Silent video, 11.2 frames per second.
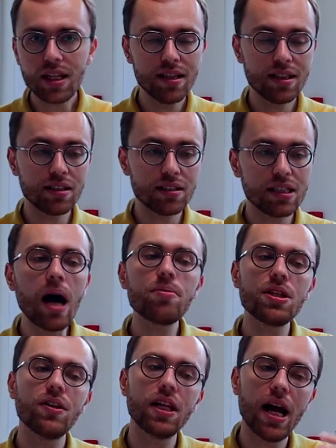that
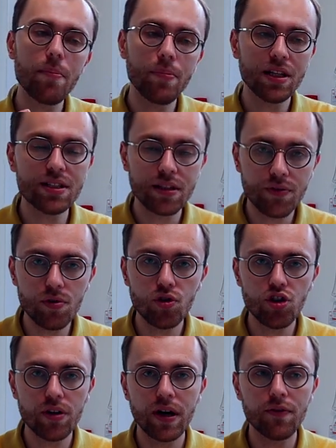something will happen in the
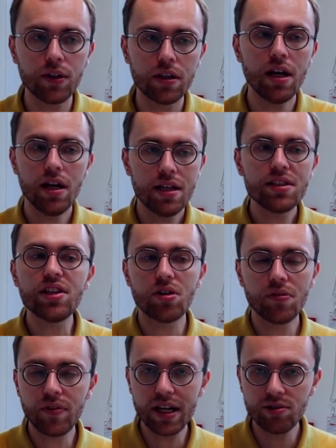future if I will
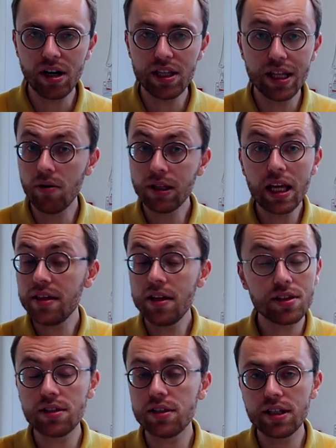sacrifice right now. And I think
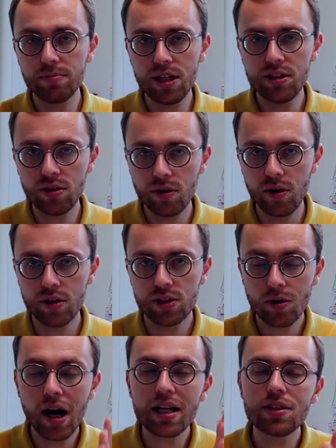this is completely wrong.
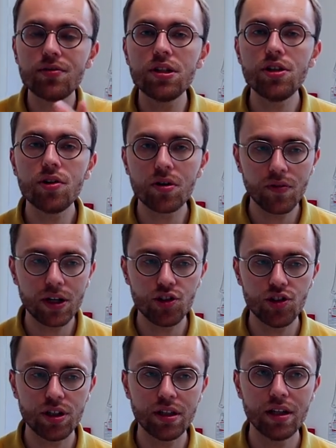So answering your
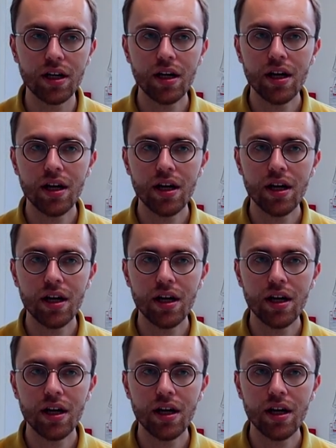question